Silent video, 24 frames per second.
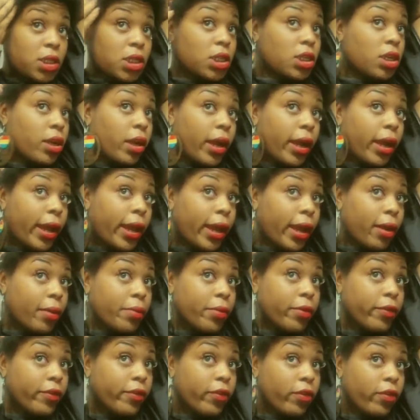hair
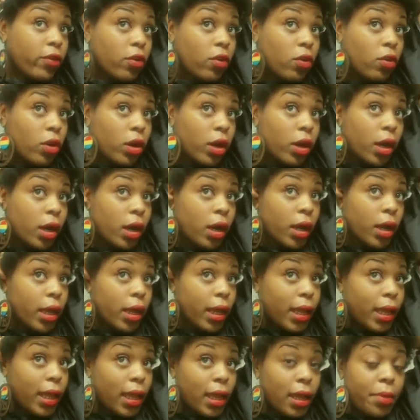before
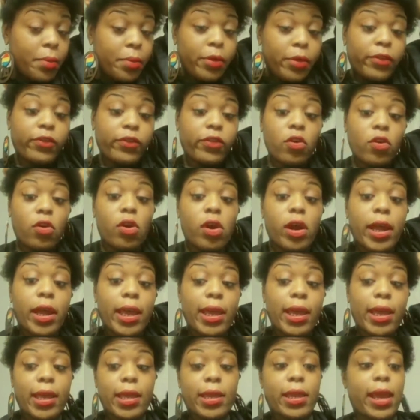and
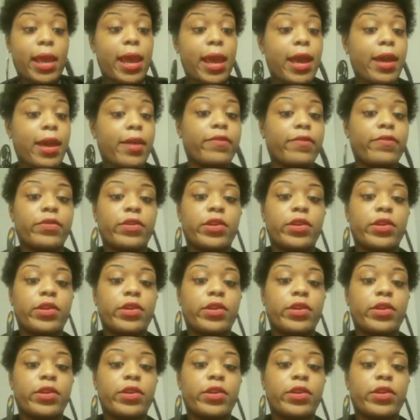after